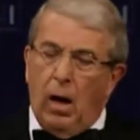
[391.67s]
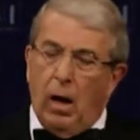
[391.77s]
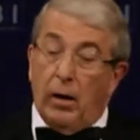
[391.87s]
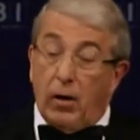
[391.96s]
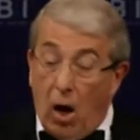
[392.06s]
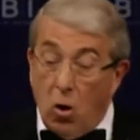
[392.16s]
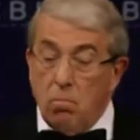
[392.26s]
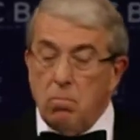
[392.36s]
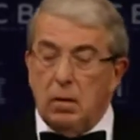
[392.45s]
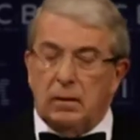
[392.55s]
At
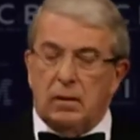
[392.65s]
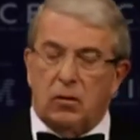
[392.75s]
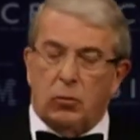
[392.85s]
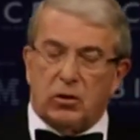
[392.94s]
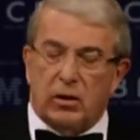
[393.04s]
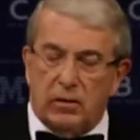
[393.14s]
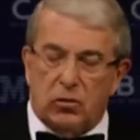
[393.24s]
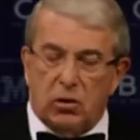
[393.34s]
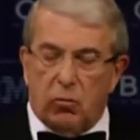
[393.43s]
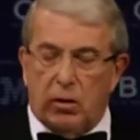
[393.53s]
home, a return
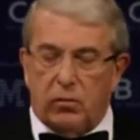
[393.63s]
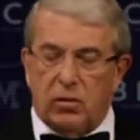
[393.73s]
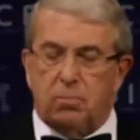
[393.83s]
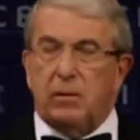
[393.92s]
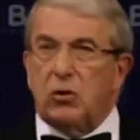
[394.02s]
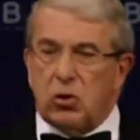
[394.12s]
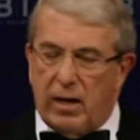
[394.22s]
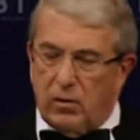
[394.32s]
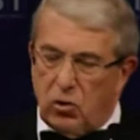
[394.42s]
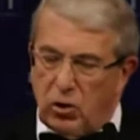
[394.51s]
to growth has been
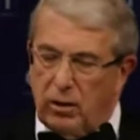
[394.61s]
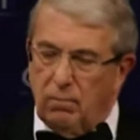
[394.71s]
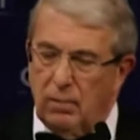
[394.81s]
challenging,